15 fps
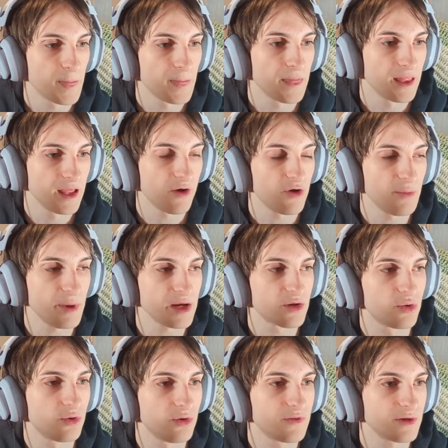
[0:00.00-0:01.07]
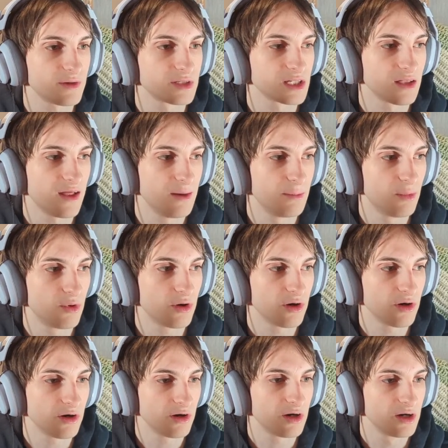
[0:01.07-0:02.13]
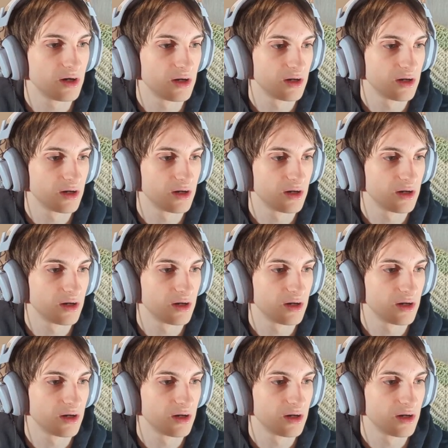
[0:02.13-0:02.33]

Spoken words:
It would have been cool if there was a lot more